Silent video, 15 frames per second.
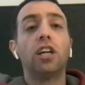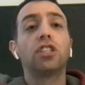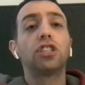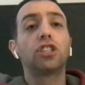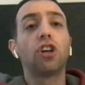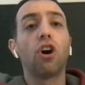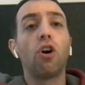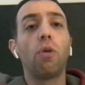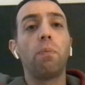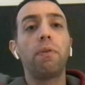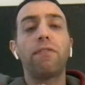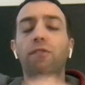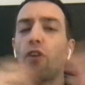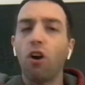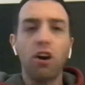So
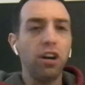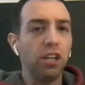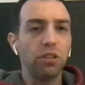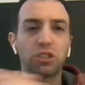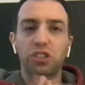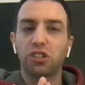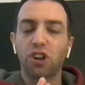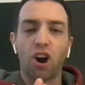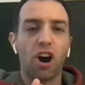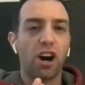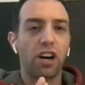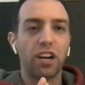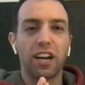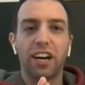before you start